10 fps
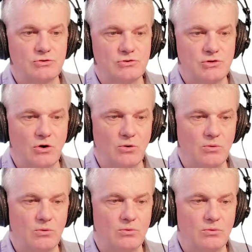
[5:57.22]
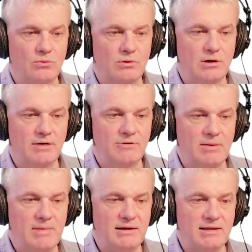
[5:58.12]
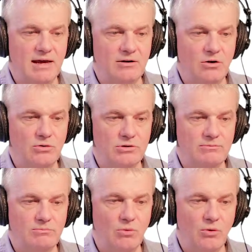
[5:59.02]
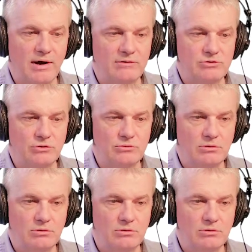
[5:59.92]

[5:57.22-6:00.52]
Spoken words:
So if I make that note more out of tune,